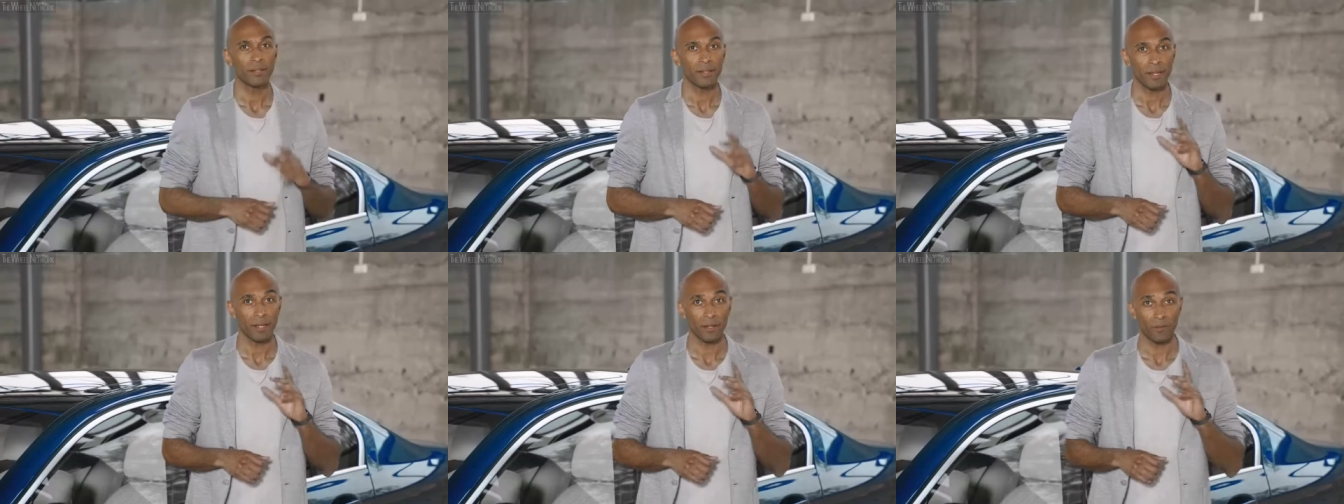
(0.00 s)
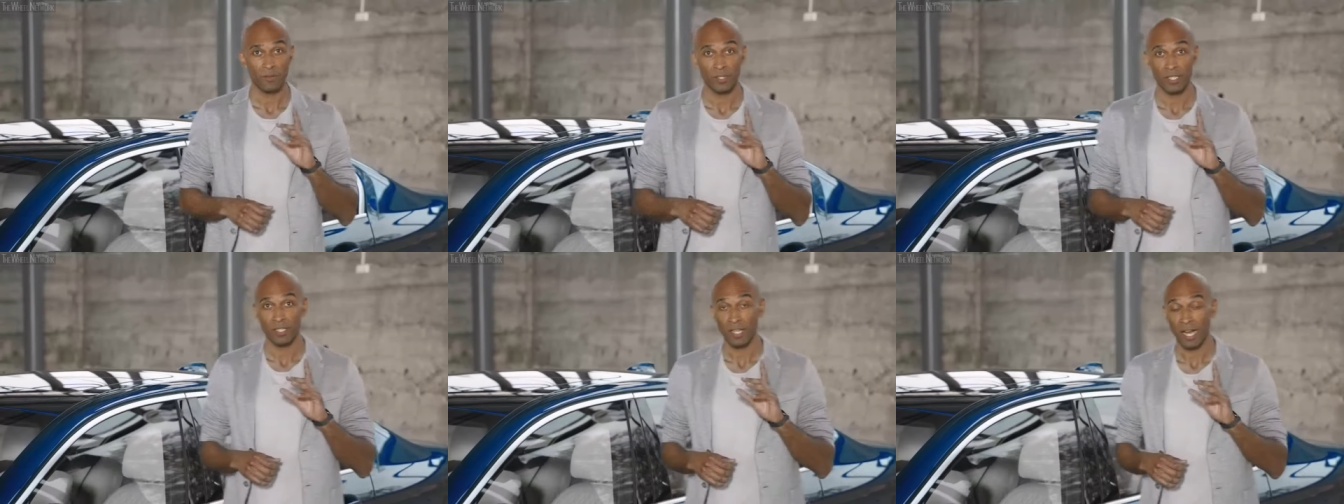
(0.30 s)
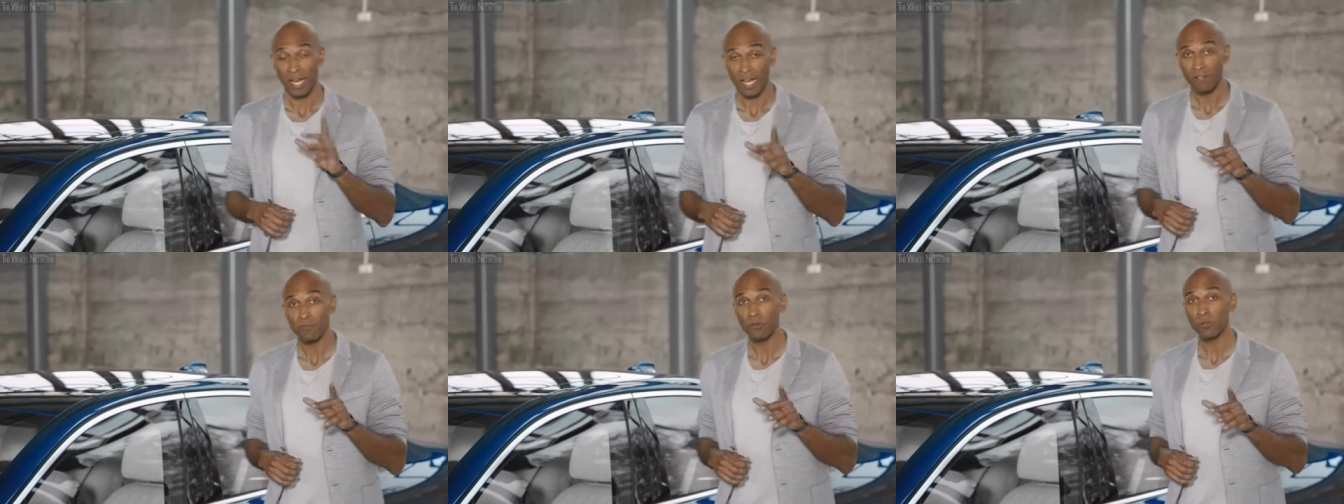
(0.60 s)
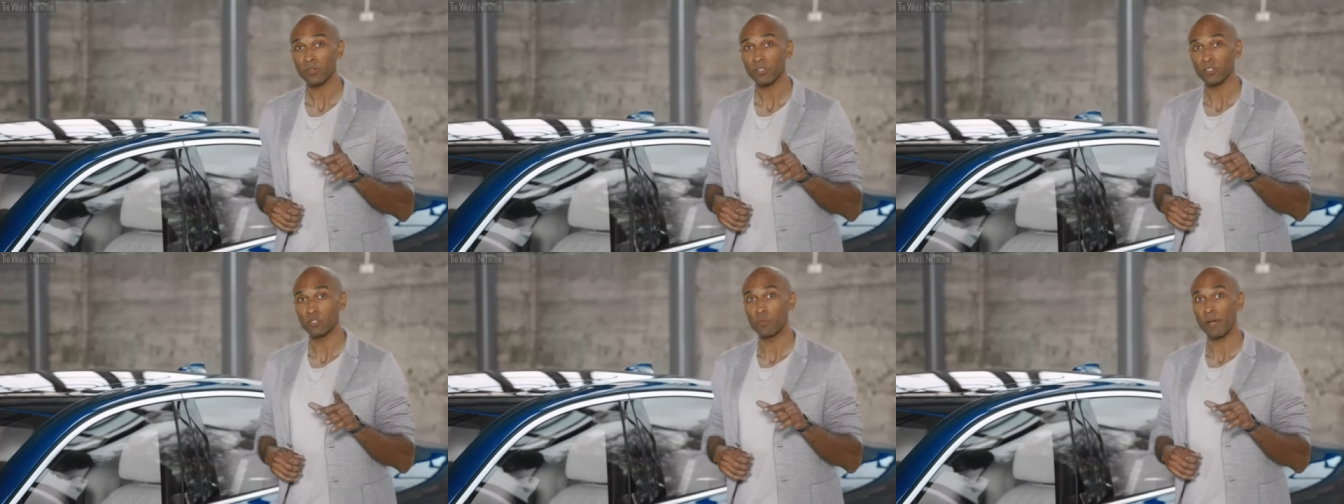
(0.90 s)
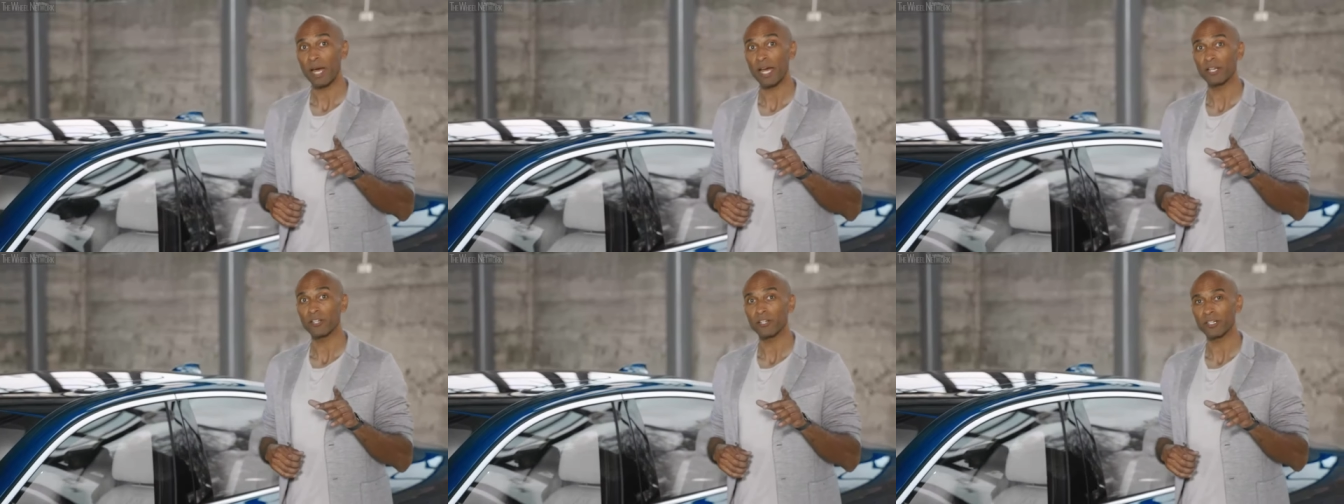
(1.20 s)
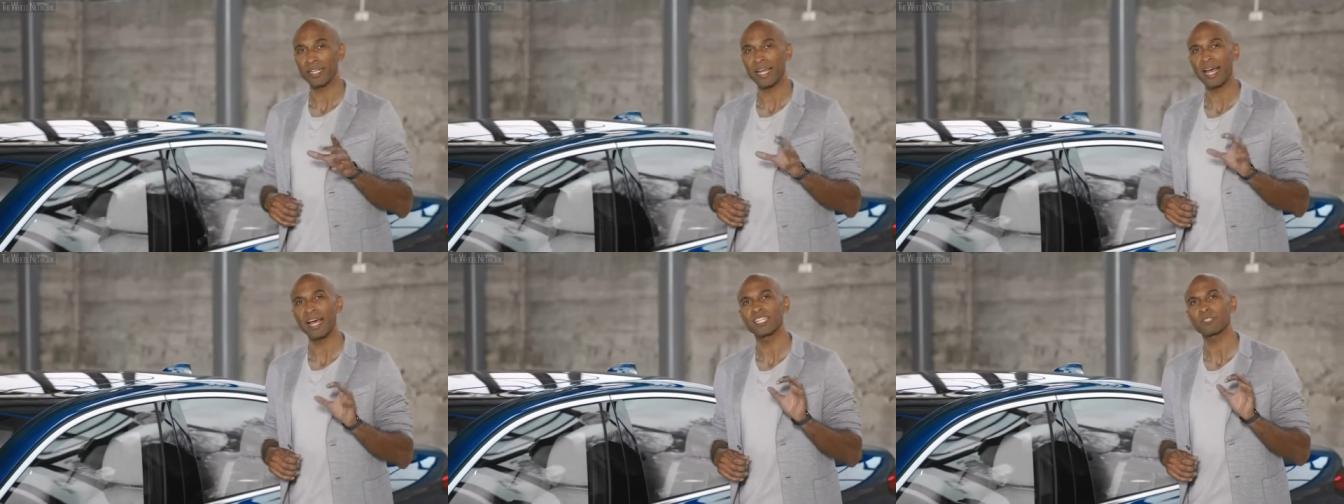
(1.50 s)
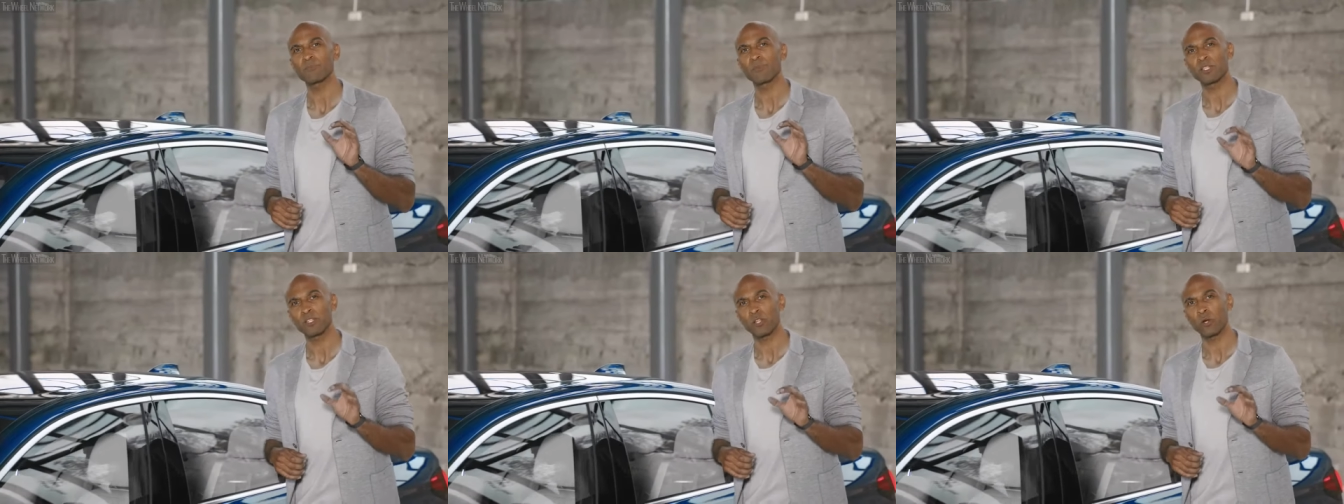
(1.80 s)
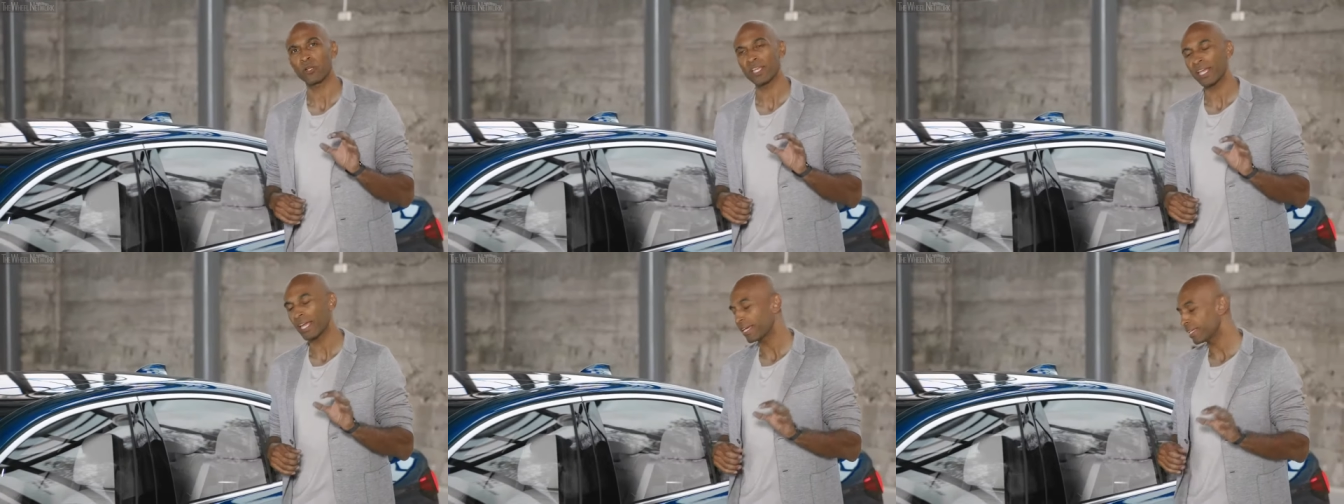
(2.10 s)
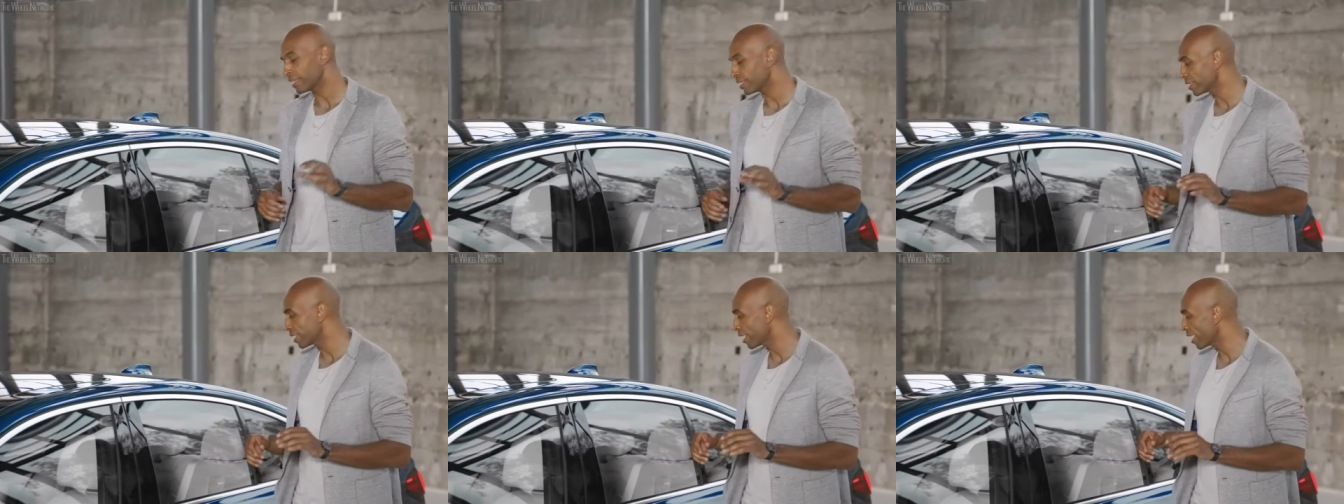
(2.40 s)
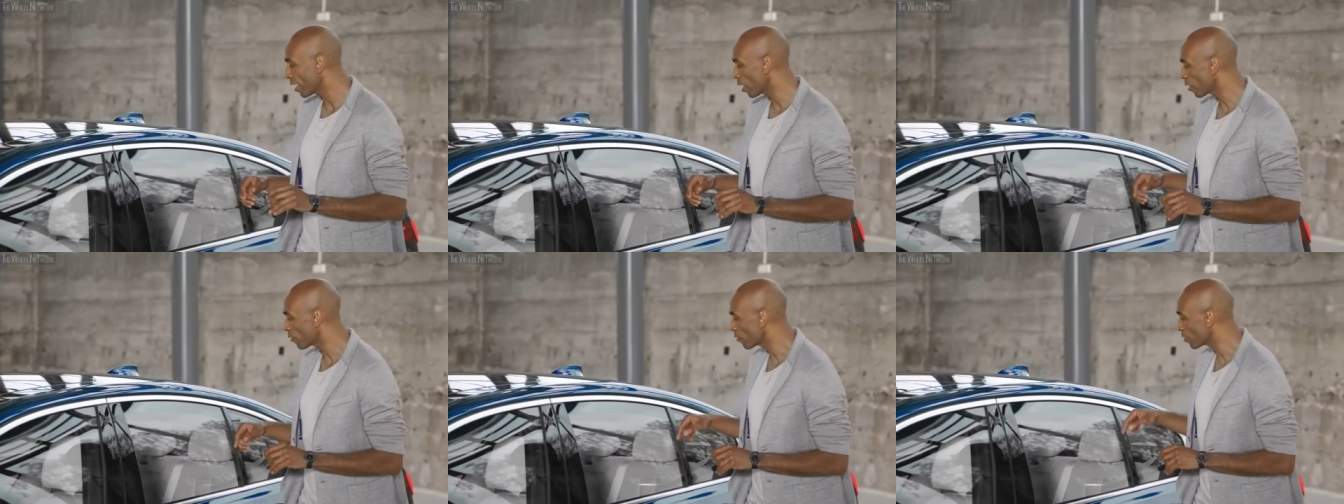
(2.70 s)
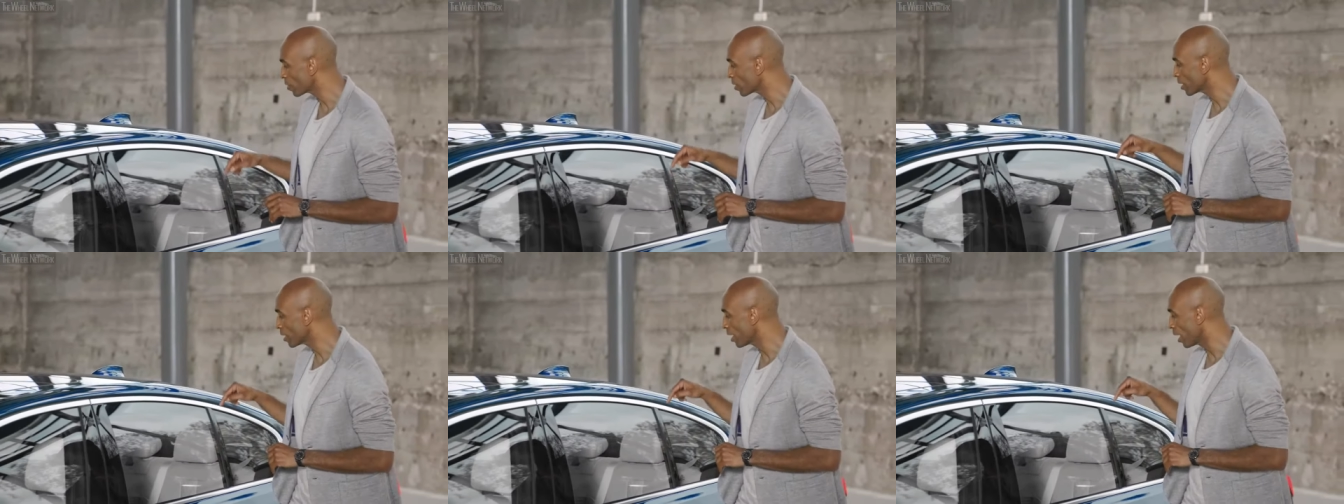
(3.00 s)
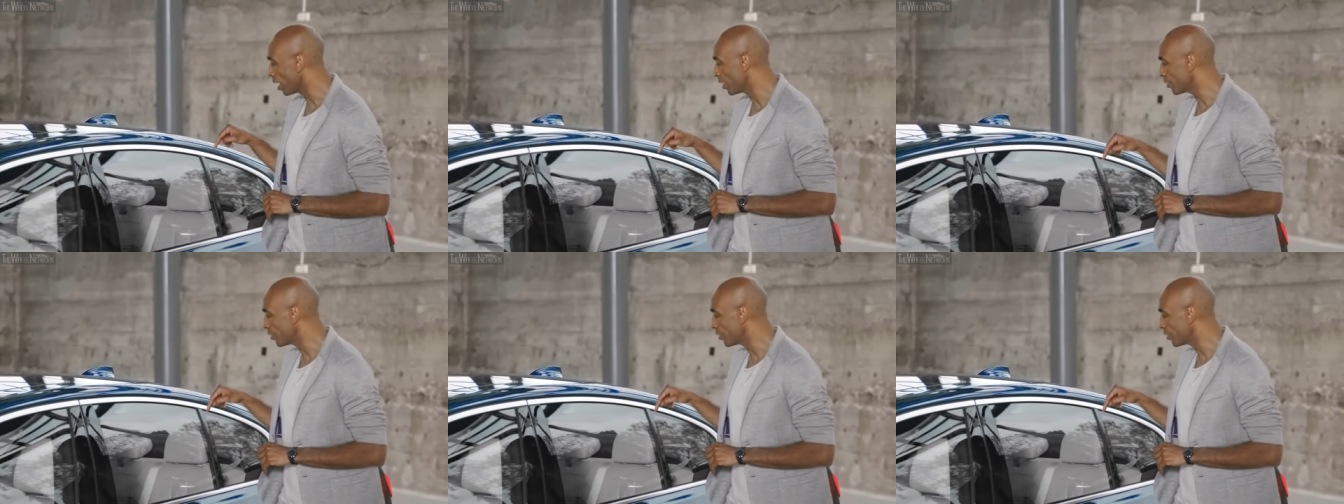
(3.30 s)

Now, the high voltage battery has been located carefully